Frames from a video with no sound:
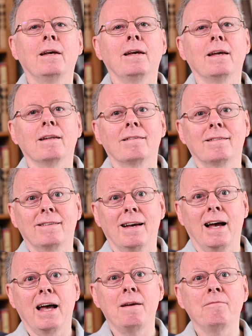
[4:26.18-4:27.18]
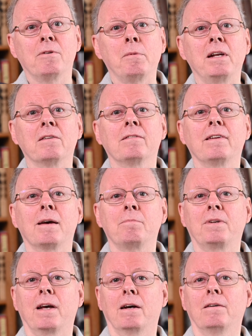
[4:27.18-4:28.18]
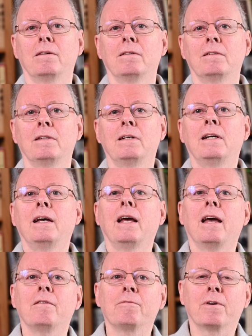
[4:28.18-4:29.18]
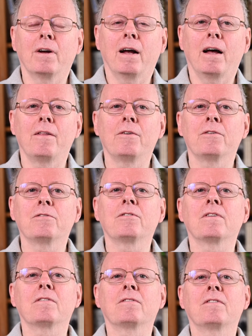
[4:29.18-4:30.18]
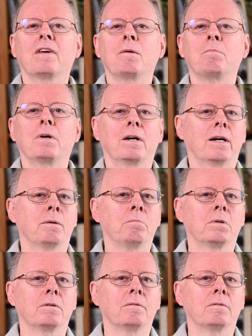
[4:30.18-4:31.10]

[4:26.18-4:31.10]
It's time for me to step down and for others to step up.